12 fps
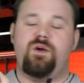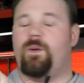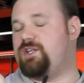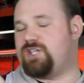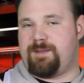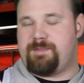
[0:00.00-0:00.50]

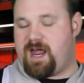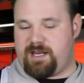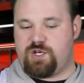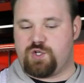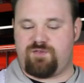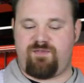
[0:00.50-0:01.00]
which I'm not a
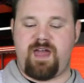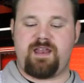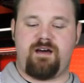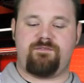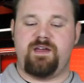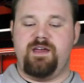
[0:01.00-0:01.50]
huge fan
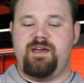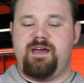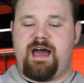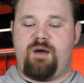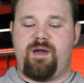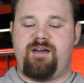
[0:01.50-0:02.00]
of.
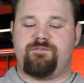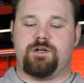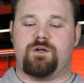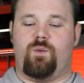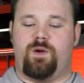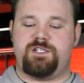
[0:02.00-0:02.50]

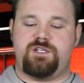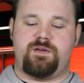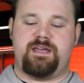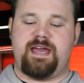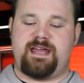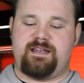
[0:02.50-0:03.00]
However, once you
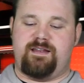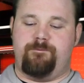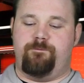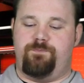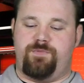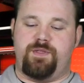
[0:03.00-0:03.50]
get
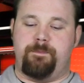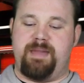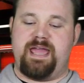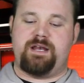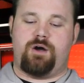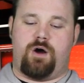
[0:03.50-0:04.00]
the
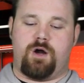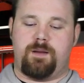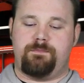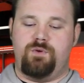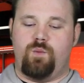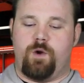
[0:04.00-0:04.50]
main
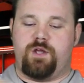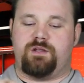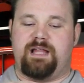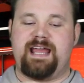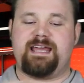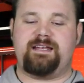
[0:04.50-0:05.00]
arm where you'd
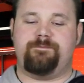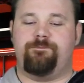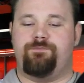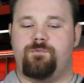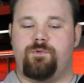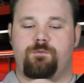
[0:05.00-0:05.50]
like it,
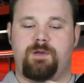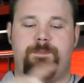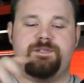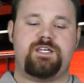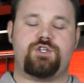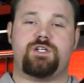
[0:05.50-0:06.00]

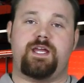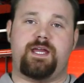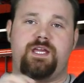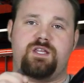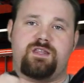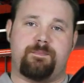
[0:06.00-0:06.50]

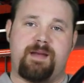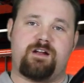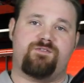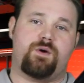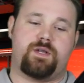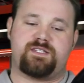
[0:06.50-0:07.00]
repositioning the
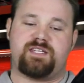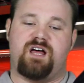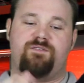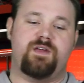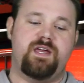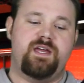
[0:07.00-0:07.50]
microphone
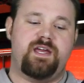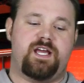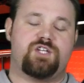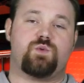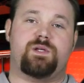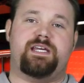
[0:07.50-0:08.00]
itself
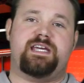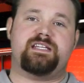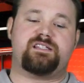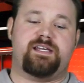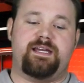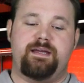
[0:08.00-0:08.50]
is really
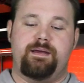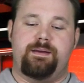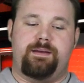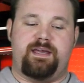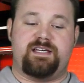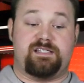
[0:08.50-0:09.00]
easily
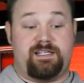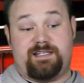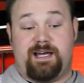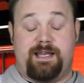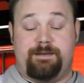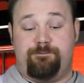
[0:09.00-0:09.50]
easily
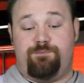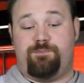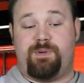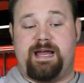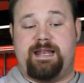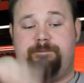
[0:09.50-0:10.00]
done.
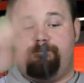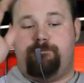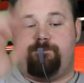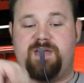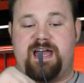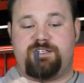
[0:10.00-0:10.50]
But
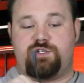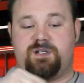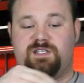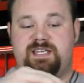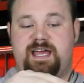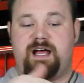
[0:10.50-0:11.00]
as you
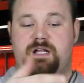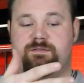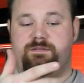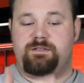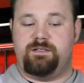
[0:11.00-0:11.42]
can tell,